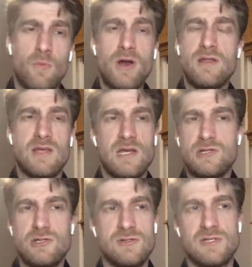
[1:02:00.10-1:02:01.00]
of the
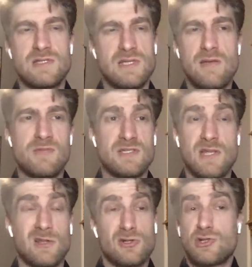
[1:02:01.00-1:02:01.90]
issues in Steem is
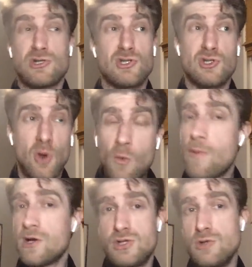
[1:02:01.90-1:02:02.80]
that there's just so
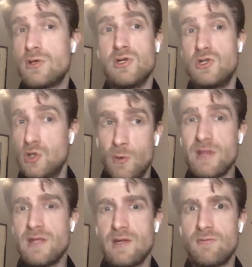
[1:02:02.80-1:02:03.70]
much you can do
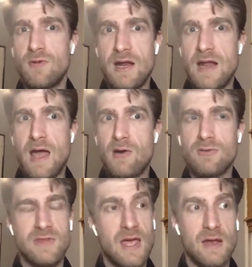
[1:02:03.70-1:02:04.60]
with it right
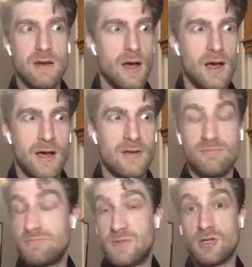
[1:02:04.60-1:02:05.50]
now that
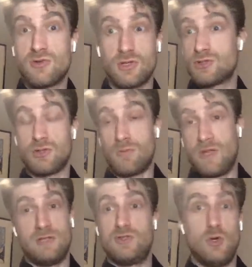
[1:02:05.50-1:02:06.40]
there's
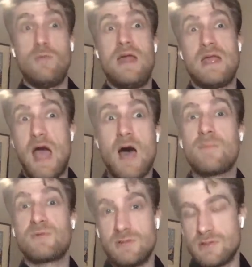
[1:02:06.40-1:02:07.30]
like too many
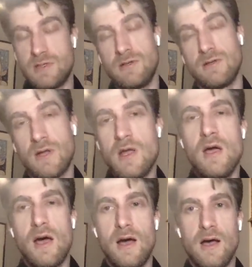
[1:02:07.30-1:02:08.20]
options, and
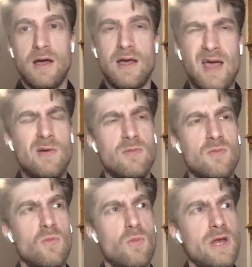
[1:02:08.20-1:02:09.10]

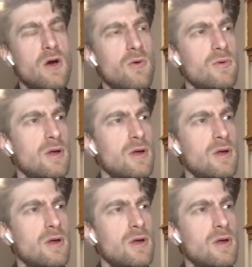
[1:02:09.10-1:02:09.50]
we don't.